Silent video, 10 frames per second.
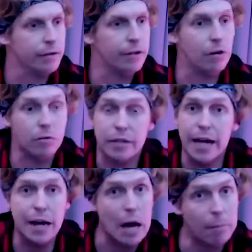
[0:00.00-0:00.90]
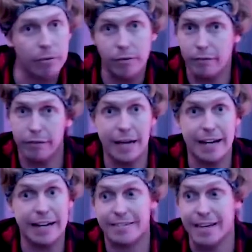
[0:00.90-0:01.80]
You know, get up
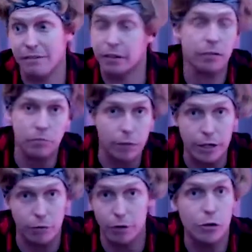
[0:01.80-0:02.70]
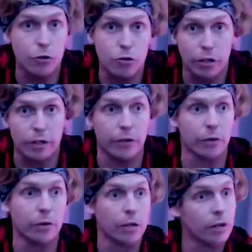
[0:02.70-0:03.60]
at, at seven when you when you usually do.